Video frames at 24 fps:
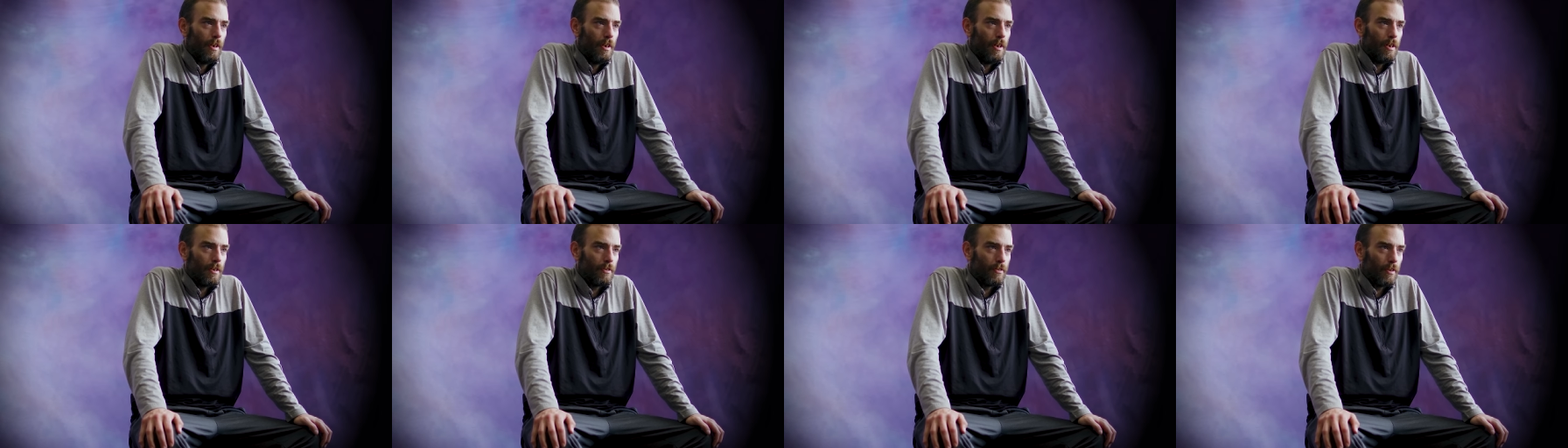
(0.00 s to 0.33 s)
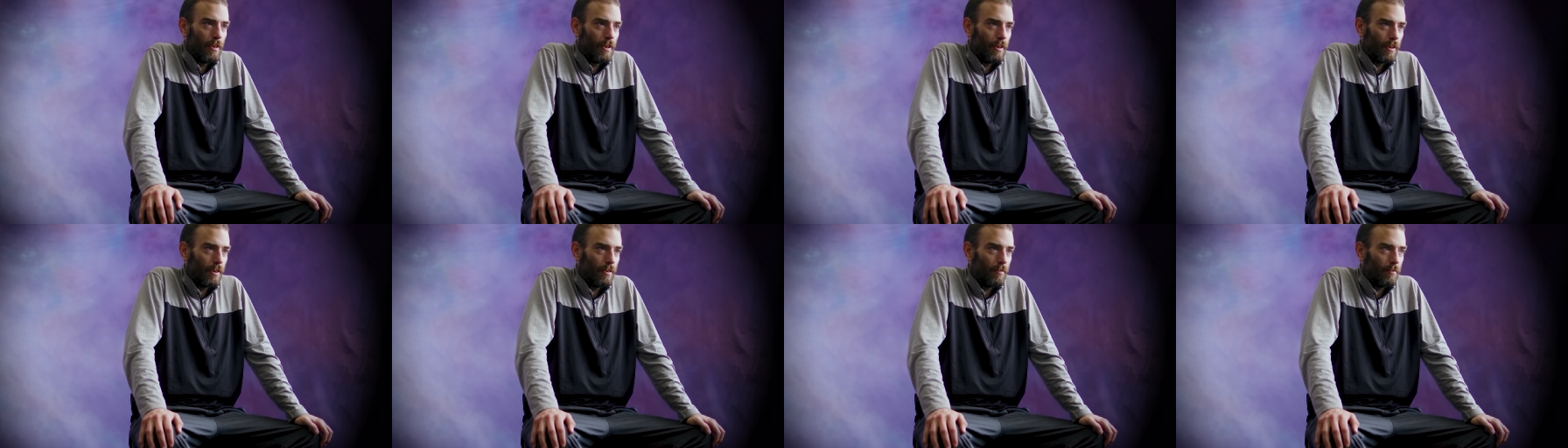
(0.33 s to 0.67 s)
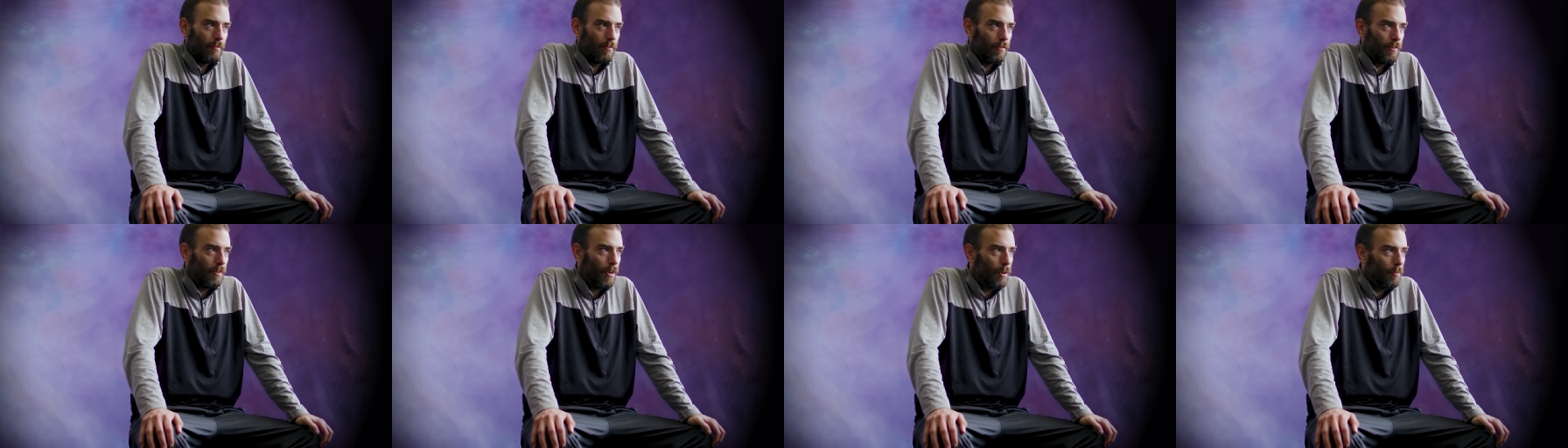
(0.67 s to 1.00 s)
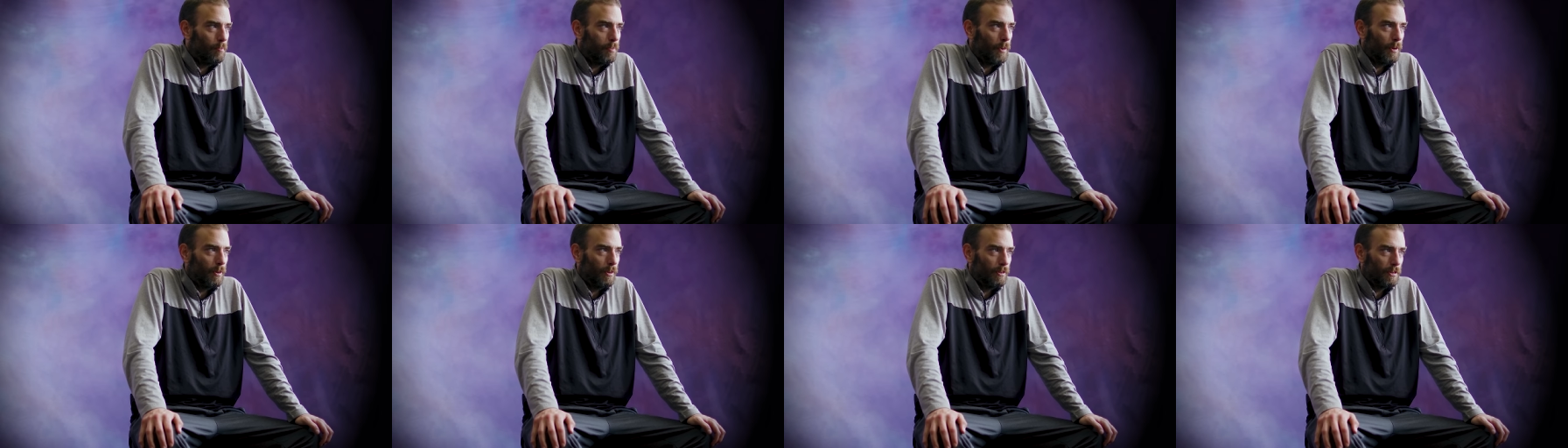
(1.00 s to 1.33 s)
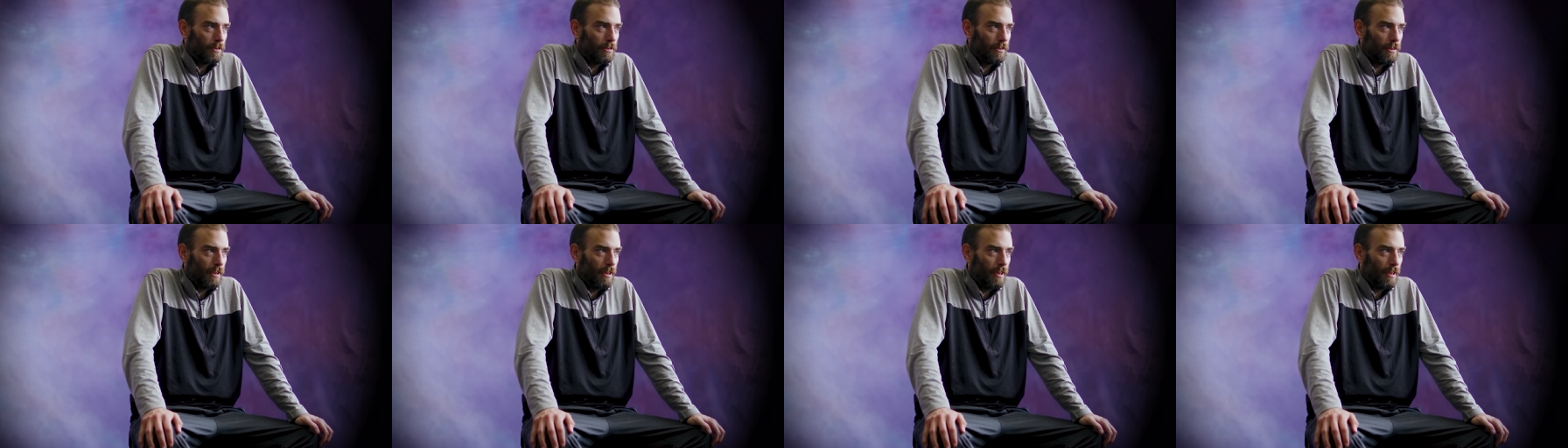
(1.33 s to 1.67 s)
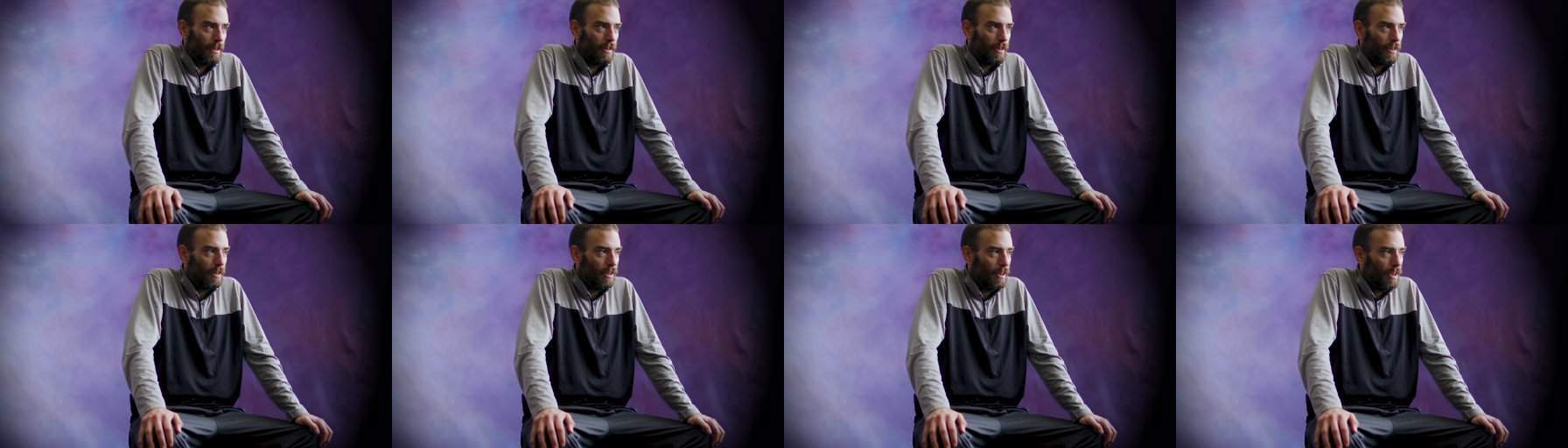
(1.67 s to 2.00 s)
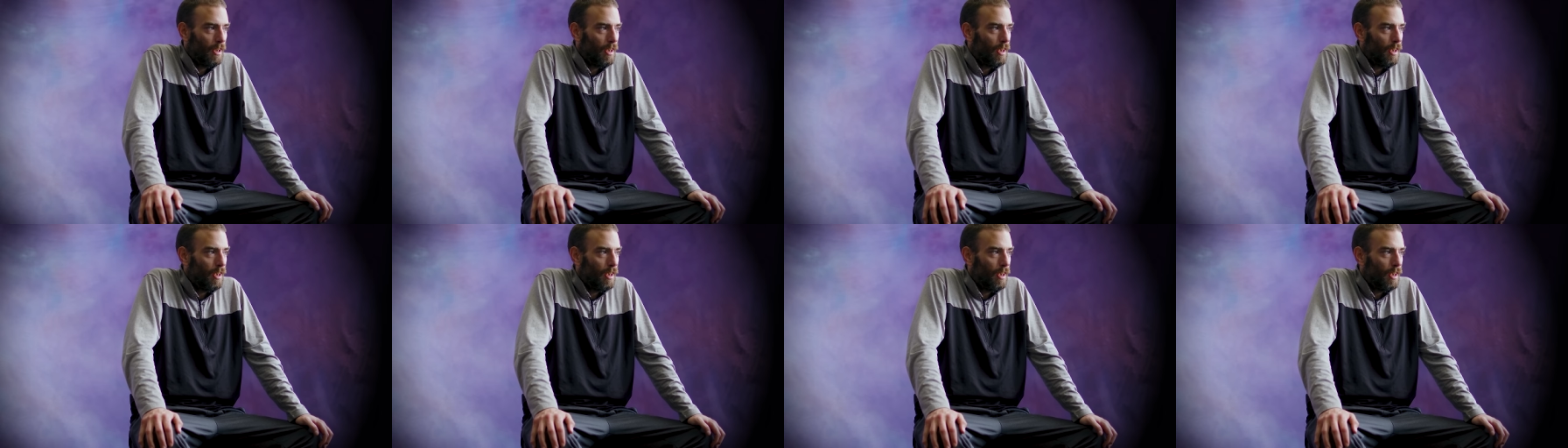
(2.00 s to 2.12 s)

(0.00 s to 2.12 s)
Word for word: It's like no bullshit.